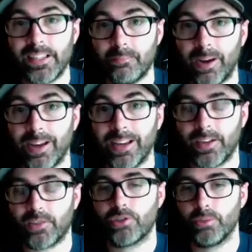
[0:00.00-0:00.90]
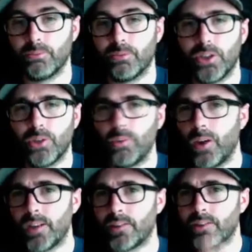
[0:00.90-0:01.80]
by Lightroom, not the
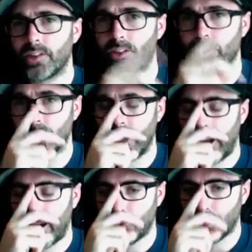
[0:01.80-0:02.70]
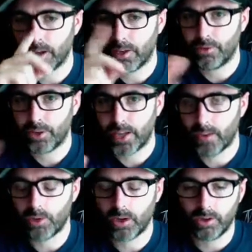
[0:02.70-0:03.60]
one inside your camera, if your
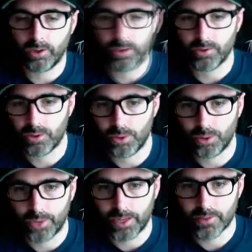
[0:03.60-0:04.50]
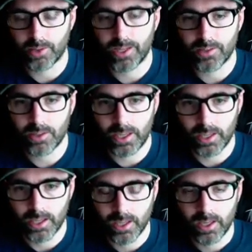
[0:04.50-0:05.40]
camera allows you to do that. So that's
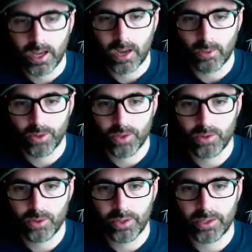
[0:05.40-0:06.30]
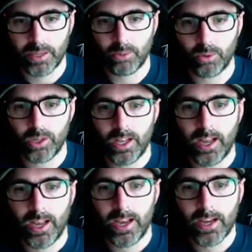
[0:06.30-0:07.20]
I want this to be enabled.
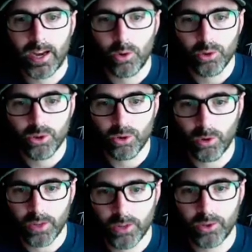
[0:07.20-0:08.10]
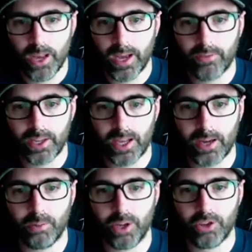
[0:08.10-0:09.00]
And I also want to have the
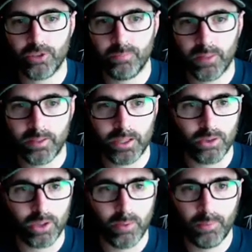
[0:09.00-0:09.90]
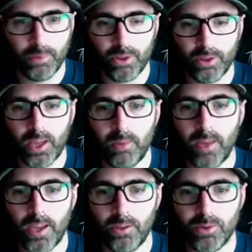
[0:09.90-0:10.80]
calibration. Then you come up with a name
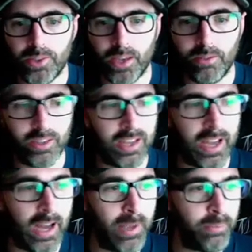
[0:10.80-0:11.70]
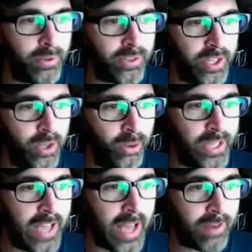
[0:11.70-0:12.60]
and you save it. I personally
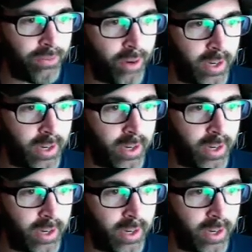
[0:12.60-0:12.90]
already have one.